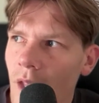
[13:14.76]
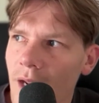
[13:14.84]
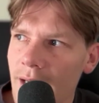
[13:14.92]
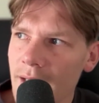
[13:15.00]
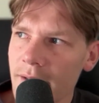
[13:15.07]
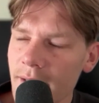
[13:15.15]

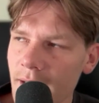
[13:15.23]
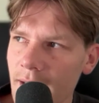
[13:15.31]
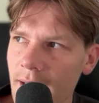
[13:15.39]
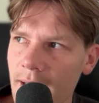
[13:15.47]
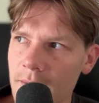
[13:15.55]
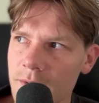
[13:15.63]
and so
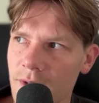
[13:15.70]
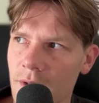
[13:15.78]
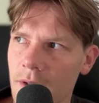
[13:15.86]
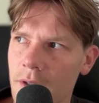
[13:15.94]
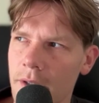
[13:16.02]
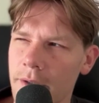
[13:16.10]
I was
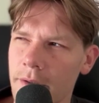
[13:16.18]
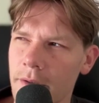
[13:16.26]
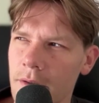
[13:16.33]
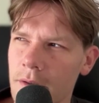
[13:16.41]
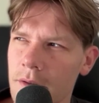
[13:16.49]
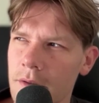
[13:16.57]
on